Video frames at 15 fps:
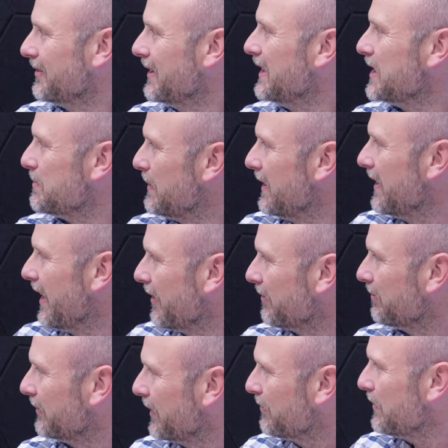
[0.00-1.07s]
you need to be there.
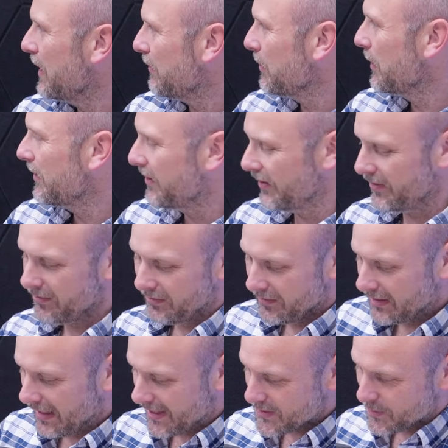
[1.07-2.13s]
If, if you weren't the
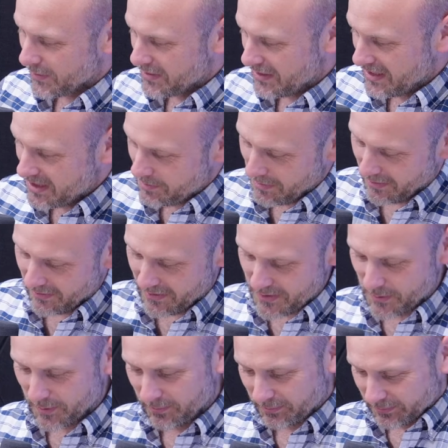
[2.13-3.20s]
last one, you need to be at
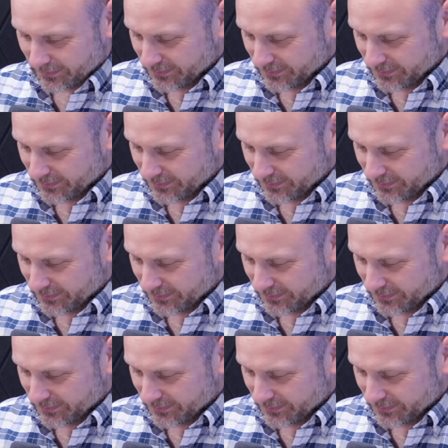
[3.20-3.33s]
this one.